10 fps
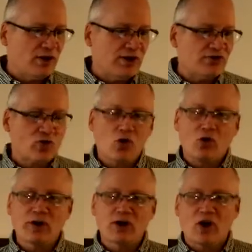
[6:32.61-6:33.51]
These are
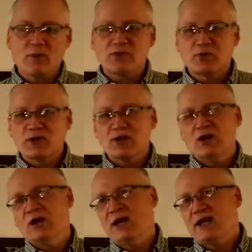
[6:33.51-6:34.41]
holy garments. We
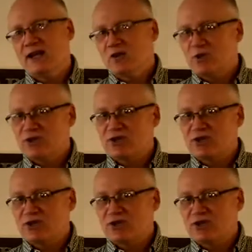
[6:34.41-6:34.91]
again we